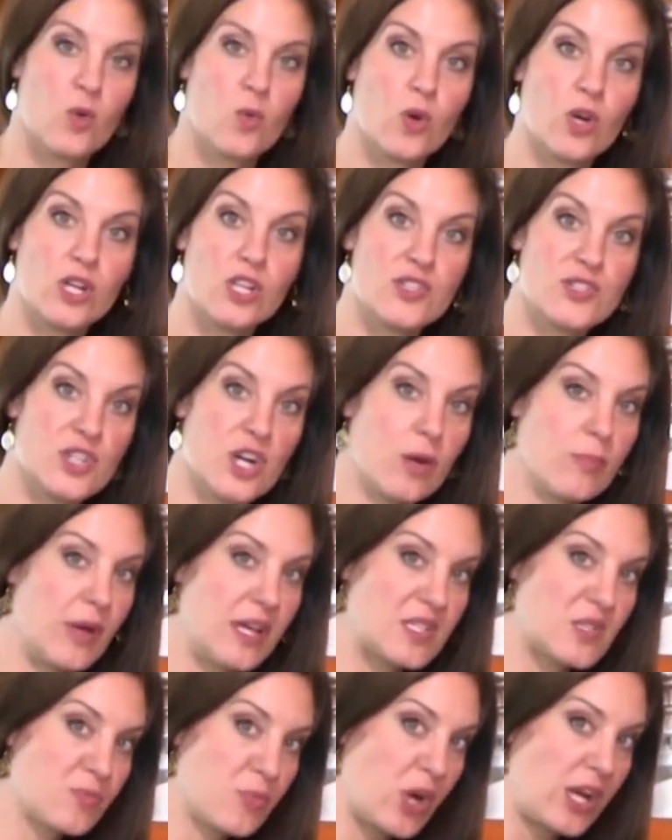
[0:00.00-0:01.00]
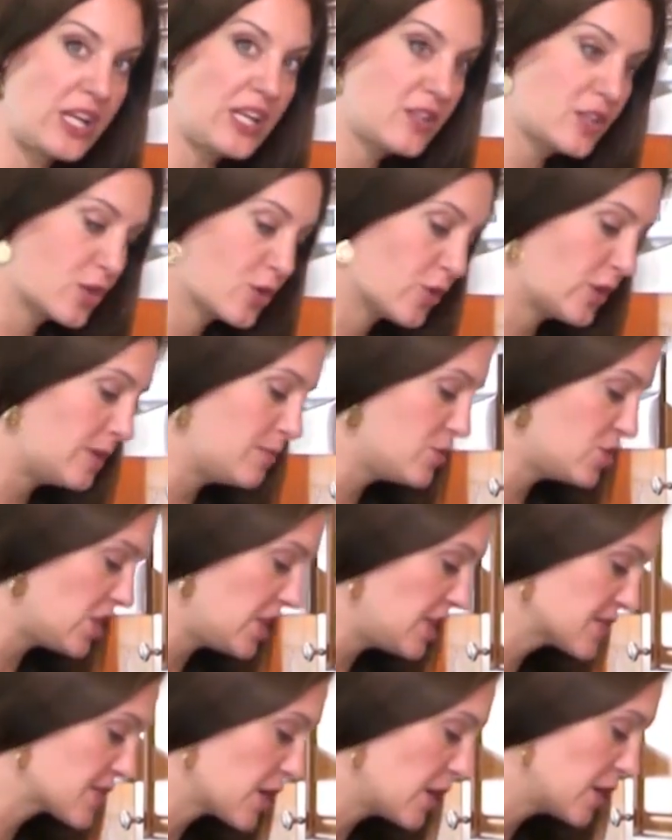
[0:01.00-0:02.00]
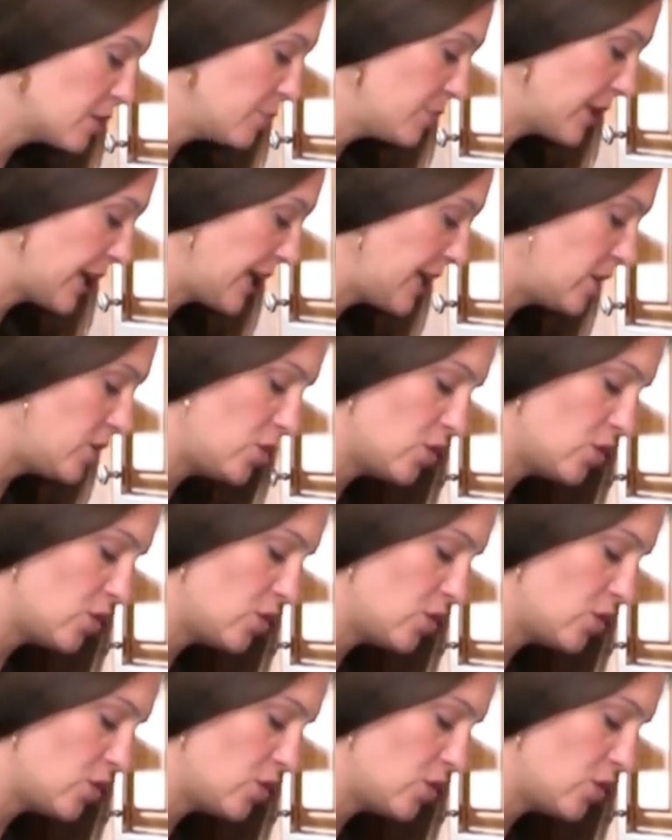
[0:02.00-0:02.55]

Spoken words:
We're going to start by spreading the cream cheese on a plate.